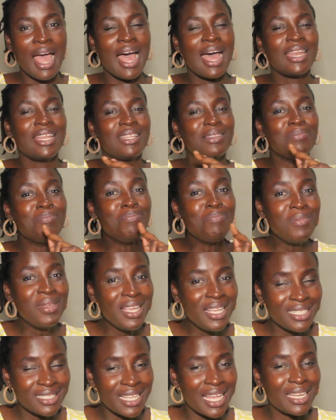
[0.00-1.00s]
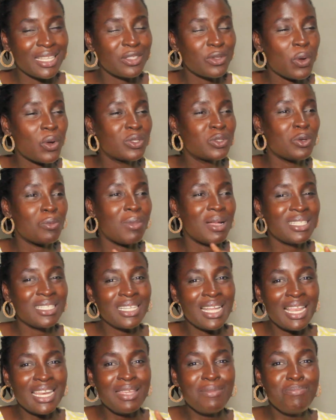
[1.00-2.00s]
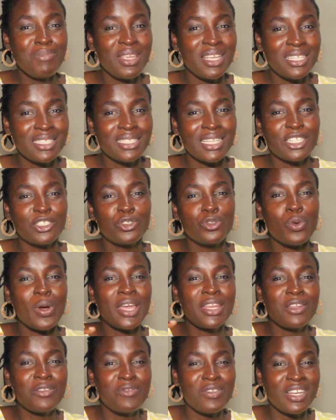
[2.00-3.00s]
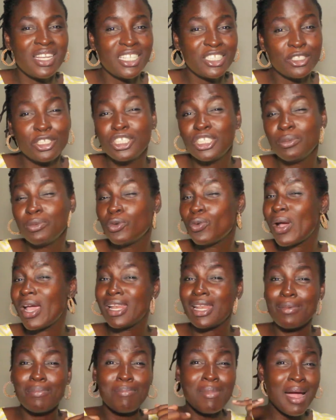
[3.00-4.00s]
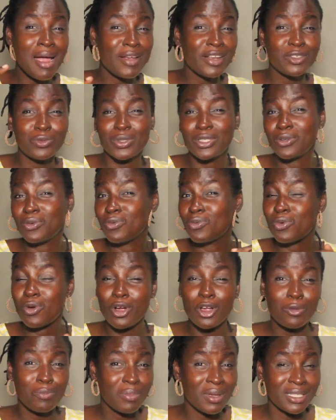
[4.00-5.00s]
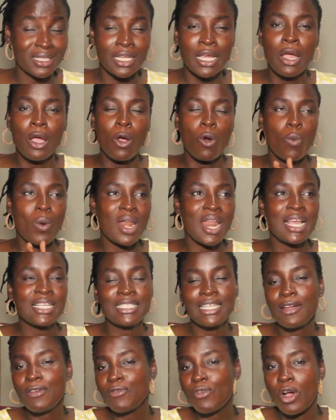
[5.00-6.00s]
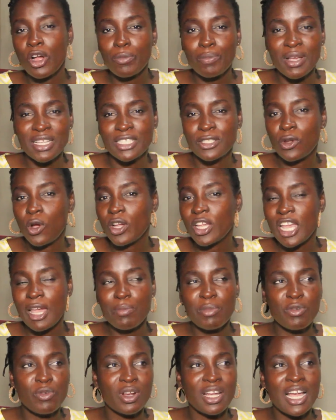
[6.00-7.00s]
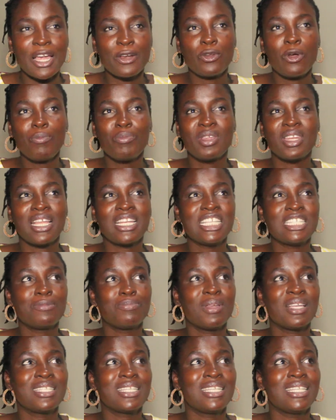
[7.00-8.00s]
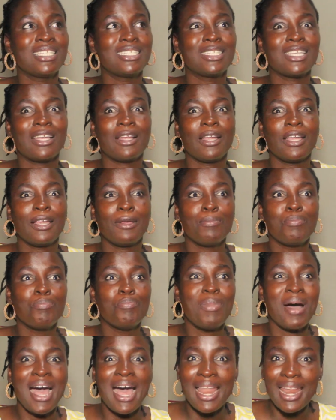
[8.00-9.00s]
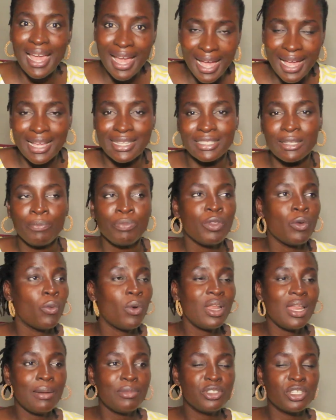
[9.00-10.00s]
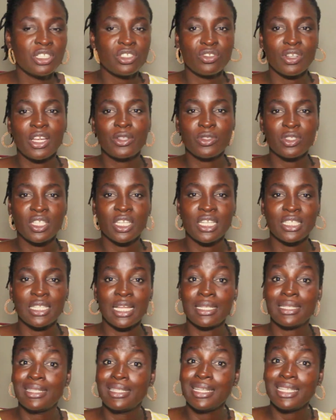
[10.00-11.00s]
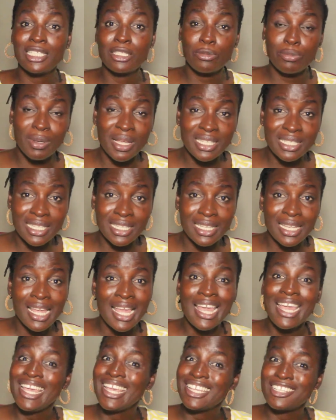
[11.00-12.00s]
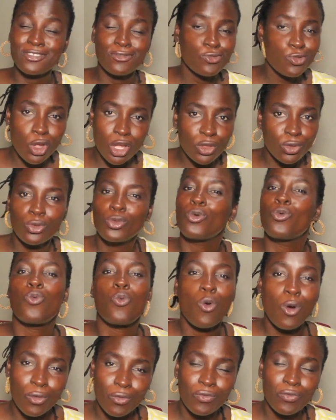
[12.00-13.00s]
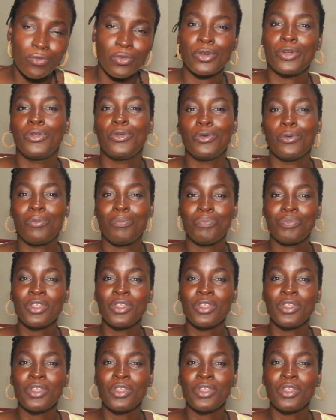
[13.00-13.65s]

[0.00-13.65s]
And it means, and it automatically means that you are in a relationship, you are in a marriage with the wrong person. When I say wrong person, don't get me wrong, I don't mean that this person is a badass. What I'm just trying to say is that this person is not the one for you.